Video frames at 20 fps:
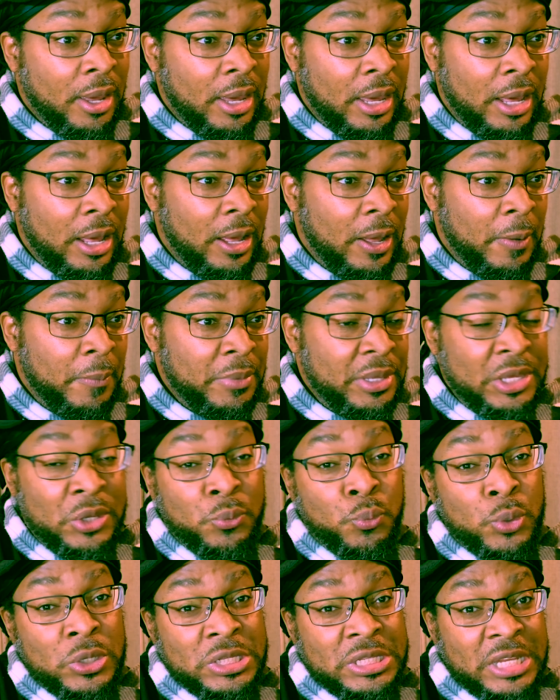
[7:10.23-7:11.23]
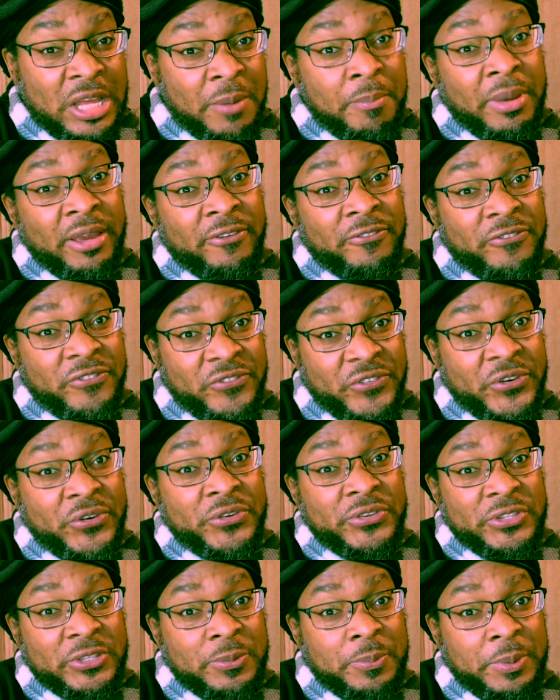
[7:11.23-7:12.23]
Um, he was not my
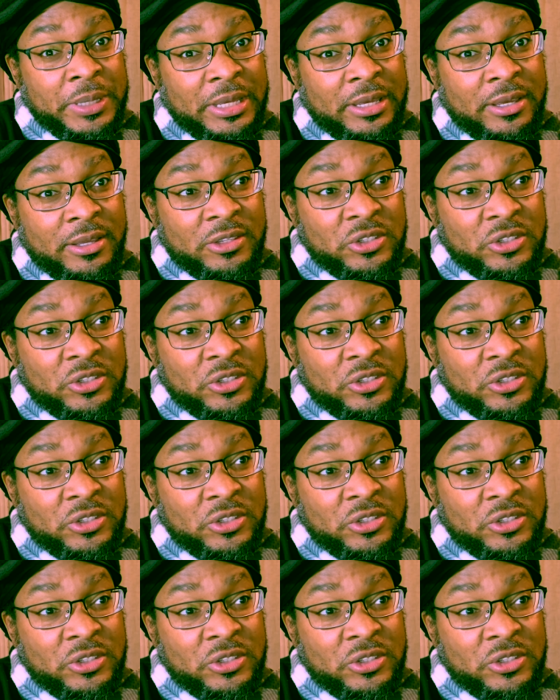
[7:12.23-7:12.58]
first pick.